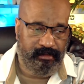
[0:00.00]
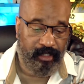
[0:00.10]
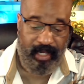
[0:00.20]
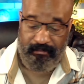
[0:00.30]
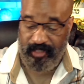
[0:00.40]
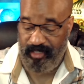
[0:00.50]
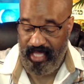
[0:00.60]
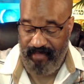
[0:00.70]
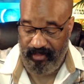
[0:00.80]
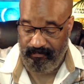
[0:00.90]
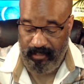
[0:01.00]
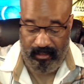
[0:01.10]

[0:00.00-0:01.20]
All right, there you have it.